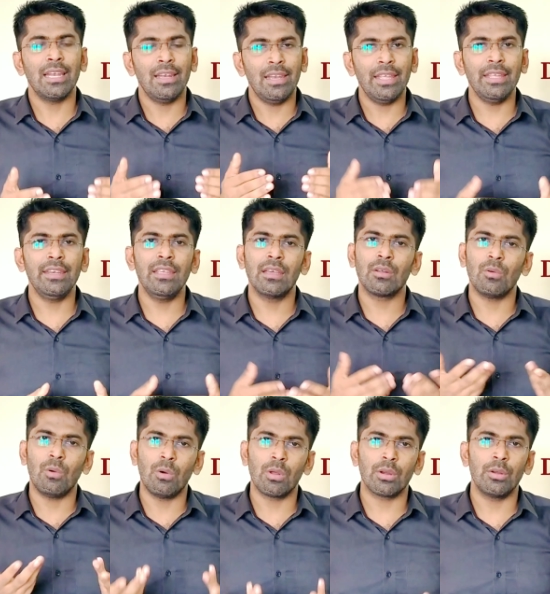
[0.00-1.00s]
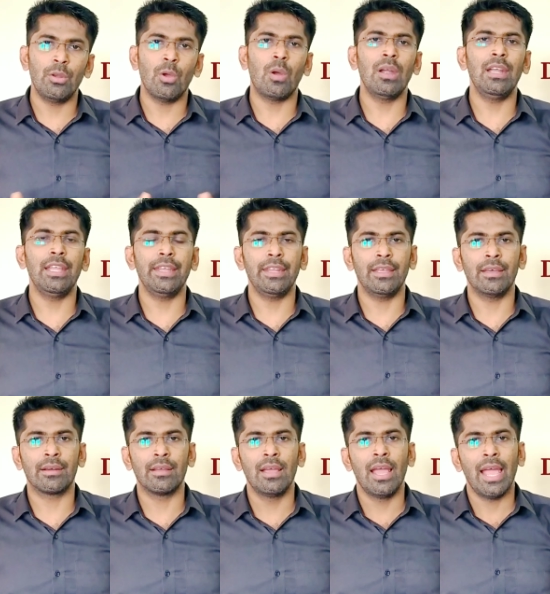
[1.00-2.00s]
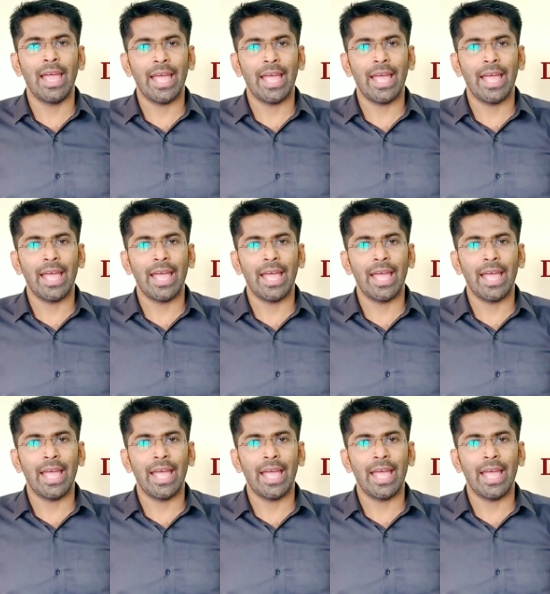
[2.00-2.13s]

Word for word: linear or non-linear